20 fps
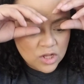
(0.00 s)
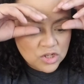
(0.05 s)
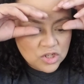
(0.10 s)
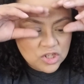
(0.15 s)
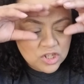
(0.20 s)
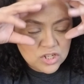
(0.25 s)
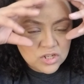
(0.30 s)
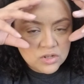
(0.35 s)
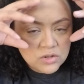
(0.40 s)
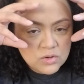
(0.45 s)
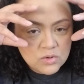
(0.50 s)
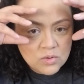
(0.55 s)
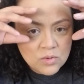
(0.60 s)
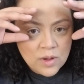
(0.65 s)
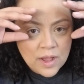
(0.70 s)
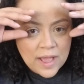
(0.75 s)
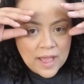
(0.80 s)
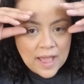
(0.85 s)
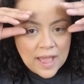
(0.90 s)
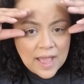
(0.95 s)
two
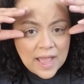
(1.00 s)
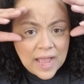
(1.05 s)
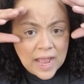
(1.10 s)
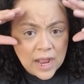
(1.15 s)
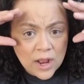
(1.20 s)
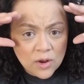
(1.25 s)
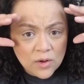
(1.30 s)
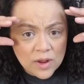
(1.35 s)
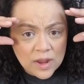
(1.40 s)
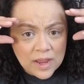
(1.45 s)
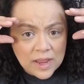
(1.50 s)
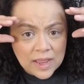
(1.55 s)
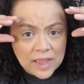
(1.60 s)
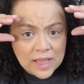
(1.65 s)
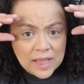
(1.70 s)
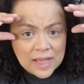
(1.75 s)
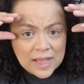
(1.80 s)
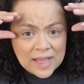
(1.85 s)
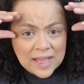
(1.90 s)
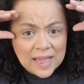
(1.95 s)
hairy
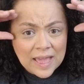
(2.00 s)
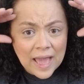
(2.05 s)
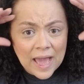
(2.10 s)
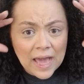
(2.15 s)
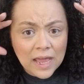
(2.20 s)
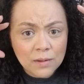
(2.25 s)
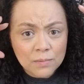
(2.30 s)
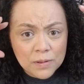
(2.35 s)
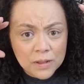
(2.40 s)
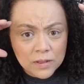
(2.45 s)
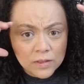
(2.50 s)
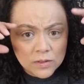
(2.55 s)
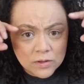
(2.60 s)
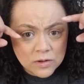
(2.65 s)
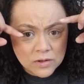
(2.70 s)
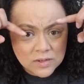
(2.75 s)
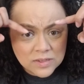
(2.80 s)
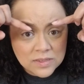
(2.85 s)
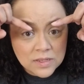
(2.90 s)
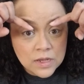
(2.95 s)

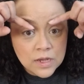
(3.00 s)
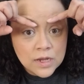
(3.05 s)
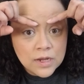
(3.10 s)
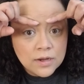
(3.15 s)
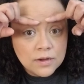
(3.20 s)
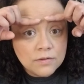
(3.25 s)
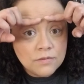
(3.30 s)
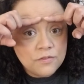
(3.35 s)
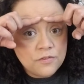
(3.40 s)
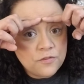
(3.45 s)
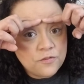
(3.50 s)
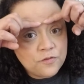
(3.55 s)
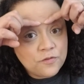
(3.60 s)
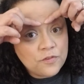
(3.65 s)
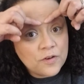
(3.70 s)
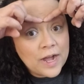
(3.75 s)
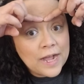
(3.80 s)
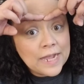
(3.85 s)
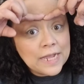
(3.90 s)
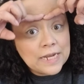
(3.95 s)
caterpillars
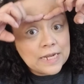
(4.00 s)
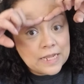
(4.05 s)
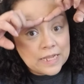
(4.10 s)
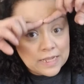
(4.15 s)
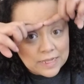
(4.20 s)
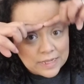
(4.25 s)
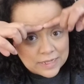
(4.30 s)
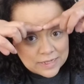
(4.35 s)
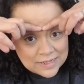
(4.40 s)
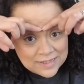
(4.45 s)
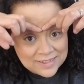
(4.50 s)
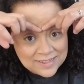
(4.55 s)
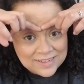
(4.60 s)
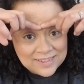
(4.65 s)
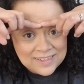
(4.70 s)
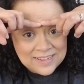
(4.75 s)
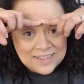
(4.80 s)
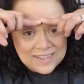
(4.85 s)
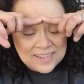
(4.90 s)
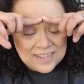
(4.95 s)
fighting,
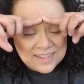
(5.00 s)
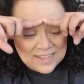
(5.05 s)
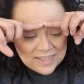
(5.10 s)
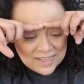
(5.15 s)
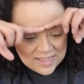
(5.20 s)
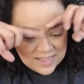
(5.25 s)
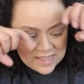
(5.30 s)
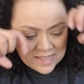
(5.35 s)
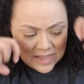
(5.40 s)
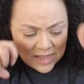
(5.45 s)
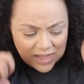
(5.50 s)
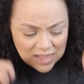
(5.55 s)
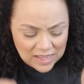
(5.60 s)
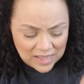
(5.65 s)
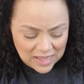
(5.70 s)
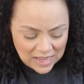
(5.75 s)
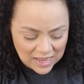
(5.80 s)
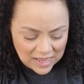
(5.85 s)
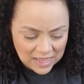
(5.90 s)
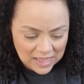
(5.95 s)

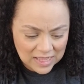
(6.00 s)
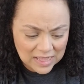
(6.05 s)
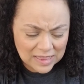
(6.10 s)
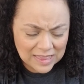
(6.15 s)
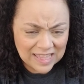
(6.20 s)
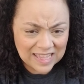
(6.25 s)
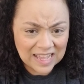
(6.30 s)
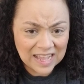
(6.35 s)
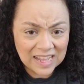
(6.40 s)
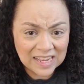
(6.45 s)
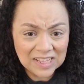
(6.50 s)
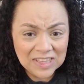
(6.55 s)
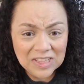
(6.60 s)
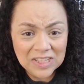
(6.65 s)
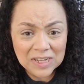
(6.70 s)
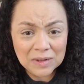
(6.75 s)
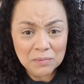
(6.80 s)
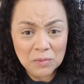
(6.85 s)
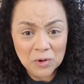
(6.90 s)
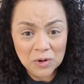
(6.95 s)
and they kind of
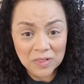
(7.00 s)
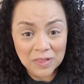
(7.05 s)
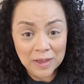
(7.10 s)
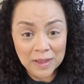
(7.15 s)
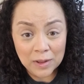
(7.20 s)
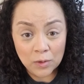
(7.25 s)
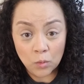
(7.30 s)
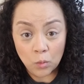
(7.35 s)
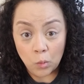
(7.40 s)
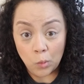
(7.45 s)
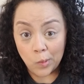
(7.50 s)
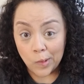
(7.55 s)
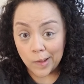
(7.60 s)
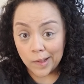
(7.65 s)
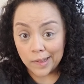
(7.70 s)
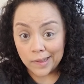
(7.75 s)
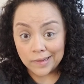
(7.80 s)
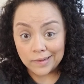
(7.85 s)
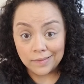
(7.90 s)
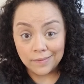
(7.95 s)
look more like
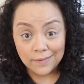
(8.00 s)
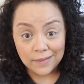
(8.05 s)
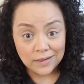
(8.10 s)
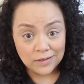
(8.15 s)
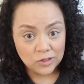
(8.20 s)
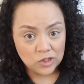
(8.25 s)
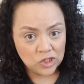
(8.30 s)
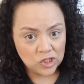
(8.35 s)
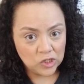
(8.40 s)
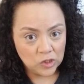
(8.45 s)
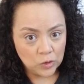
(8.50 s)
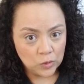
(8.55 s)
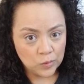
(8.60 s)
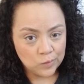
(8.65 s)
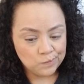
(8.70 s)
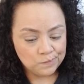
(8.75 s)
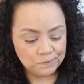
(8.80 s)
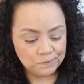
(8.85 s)
one than two,